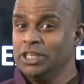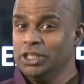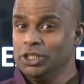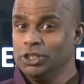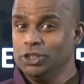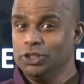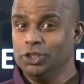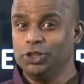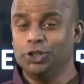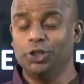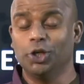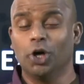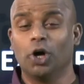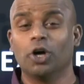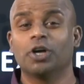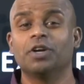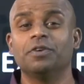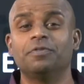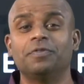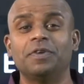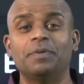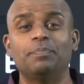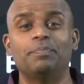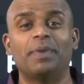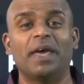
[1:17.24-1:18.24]

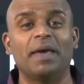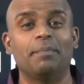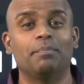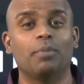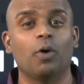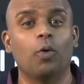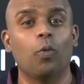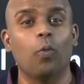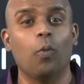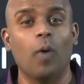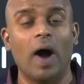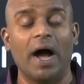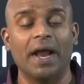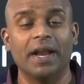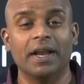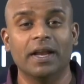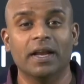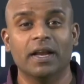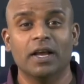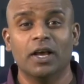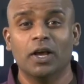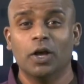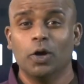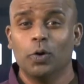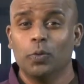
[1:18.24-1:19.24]
Geography Paper 1,
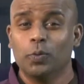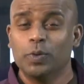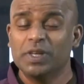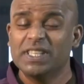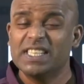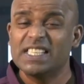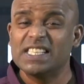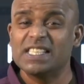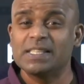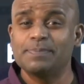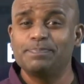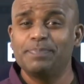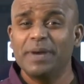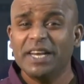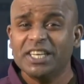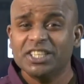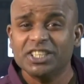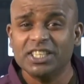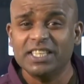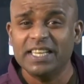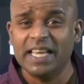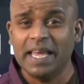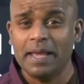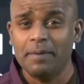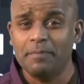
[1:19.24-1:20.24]
with a
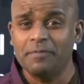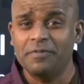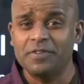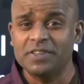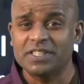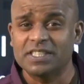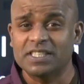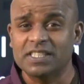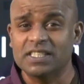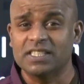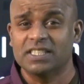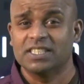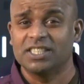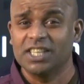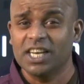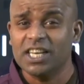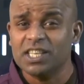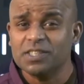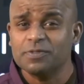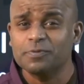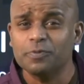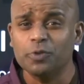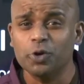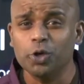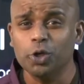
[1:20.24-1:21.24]
special emphasis
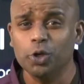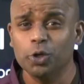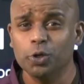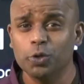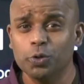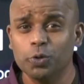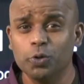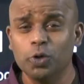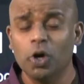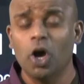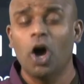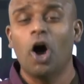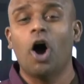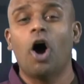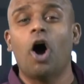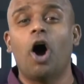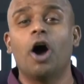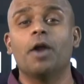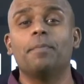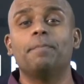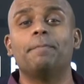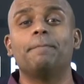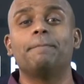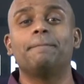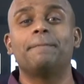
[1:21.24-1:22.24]
just for you
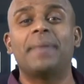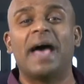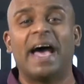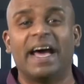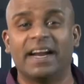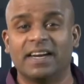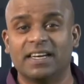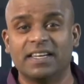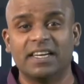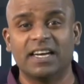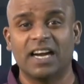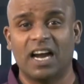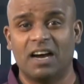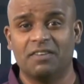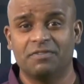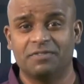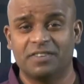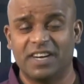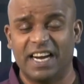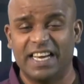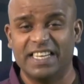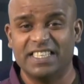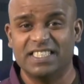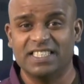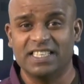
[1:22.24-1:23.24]
on paragraph
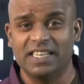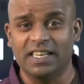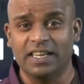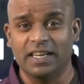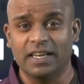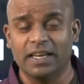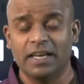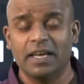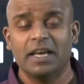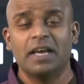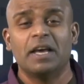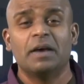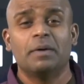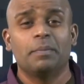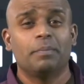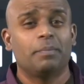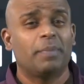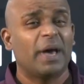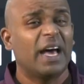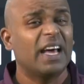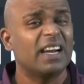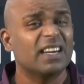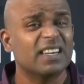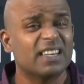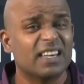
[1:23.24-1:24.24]
writing.
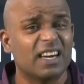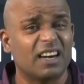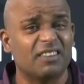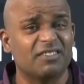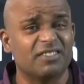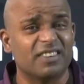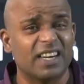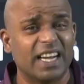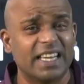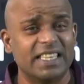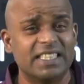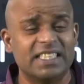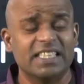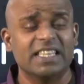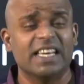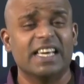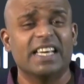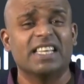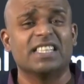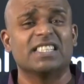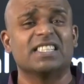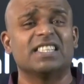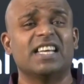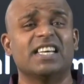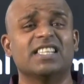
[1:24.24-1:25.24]
Paragraph writing
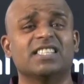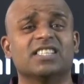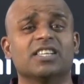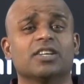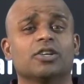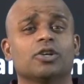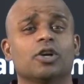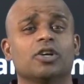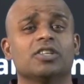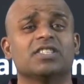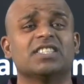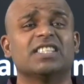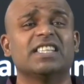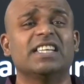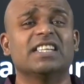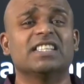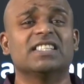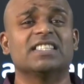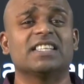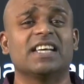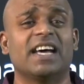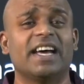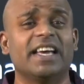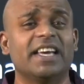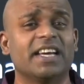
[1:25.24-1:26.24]
extends across the
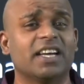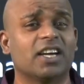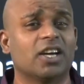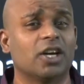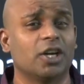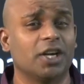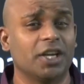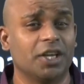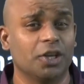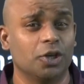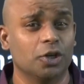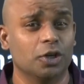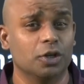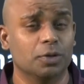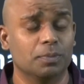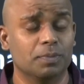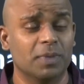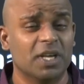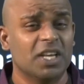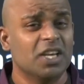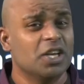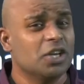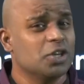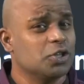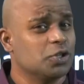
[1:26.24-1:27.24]
entire curriculum,
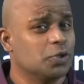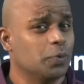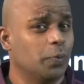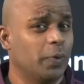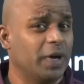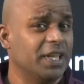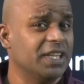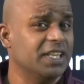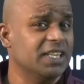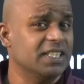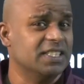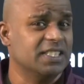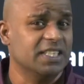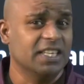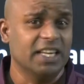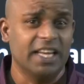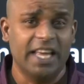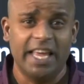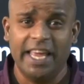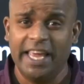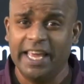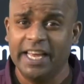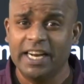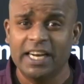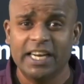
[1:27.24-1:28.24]
so whether it's in
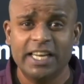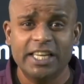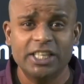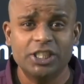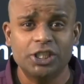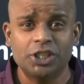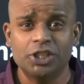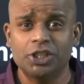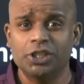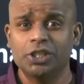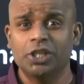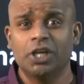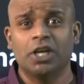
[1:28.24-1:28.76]
English,